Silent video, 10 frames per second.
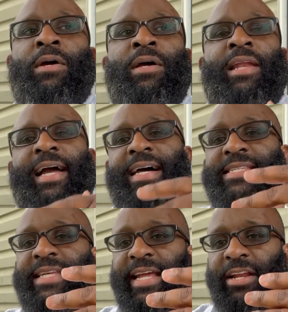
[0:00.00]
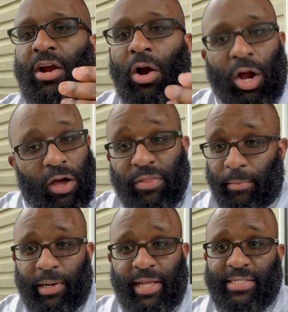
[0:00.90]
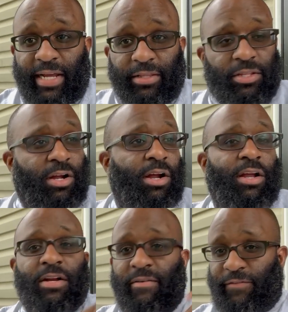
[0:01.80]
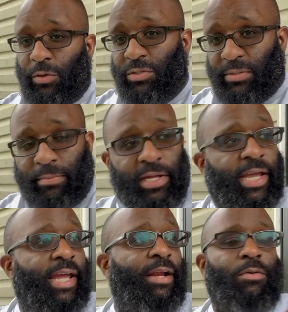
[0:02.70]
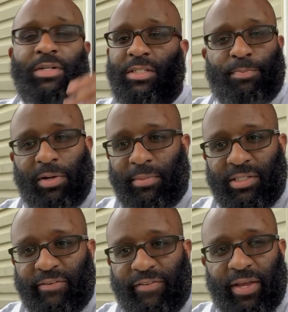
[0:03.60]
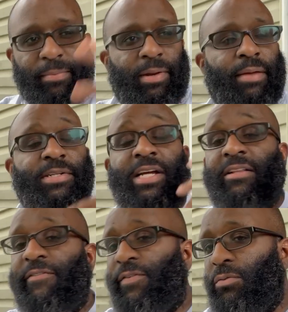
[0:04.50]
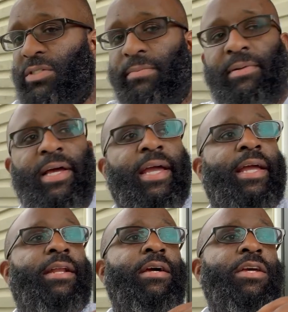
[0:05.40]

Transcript: like I said, there are other blades out there, fusion blade, which is pretty much a fade blade, but you got the fusion blade,